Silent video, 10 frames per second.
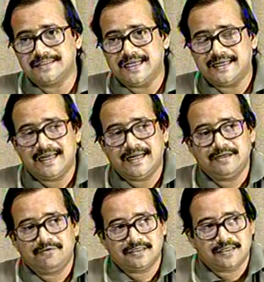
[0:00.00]
entire
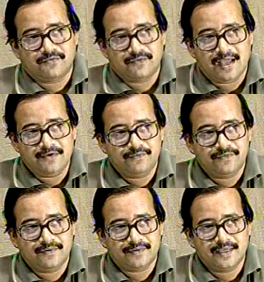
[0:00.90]
duration of life,
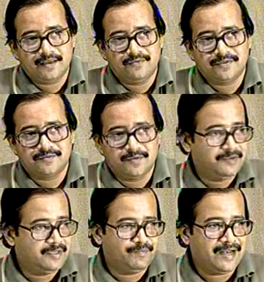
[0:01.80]
okay, which may be
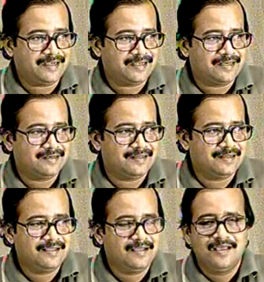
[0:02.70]
impractical really,